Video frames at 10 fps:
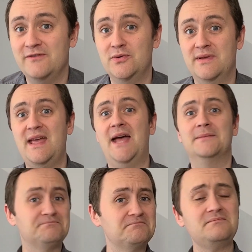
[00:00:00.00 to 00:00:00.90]
of doing that
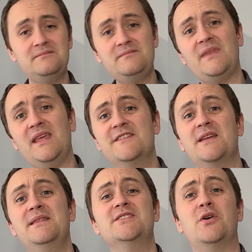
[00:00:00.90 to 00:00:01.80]
if
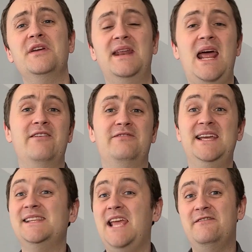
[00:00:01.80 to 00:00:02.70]
something is only going to have
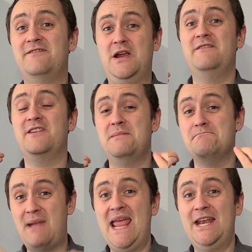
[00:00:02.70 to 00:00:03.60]
likely a very, very
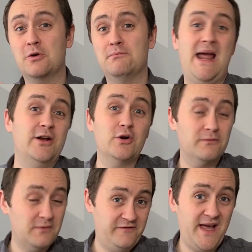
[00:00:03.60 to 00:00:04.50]
minor, minor
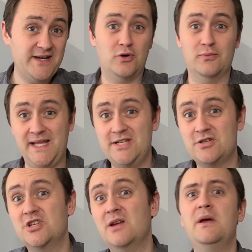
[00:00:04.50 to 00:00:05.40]
effect or
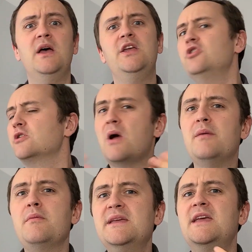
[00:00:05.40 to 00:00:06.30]
relationship, you can
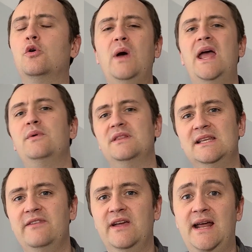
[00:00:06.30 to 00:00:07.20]
probably get away with
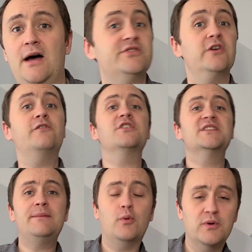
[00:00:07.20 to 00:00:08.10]
leaving it out. So for
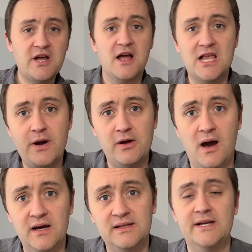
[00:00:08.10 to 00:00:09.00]
example, we're talking about
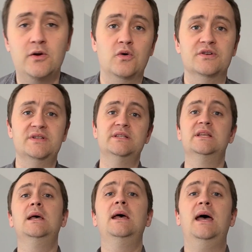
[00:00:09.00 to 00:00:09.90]
online courses
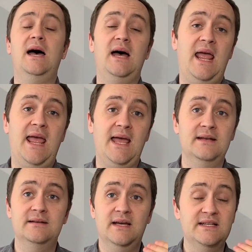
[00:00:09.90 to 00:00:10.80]
uh,
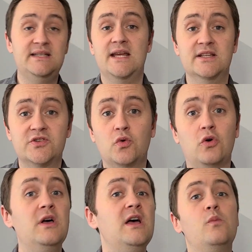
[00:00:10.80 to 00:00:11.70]
and uh, staying in
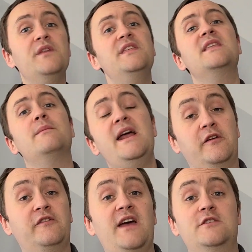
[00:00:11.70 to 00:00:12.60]
school. One thing that might
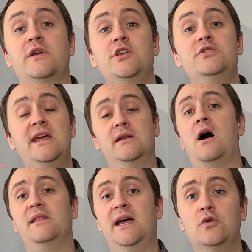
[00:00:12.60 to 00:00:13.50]
affect whether you take an
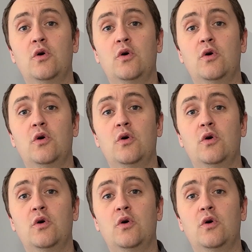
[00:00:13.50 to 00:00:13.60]
online